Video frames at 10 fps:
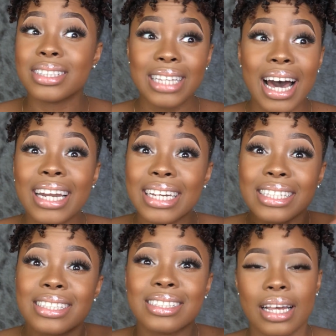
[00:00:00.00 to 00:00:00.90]
That
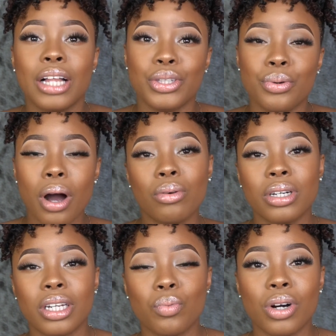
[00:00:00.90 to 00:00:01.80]
is to tell you how
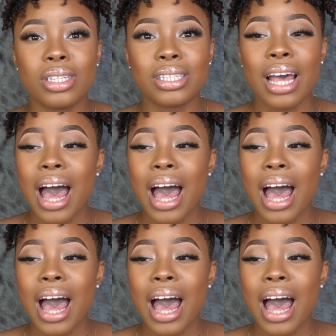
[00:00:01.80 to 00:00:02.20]
good it was.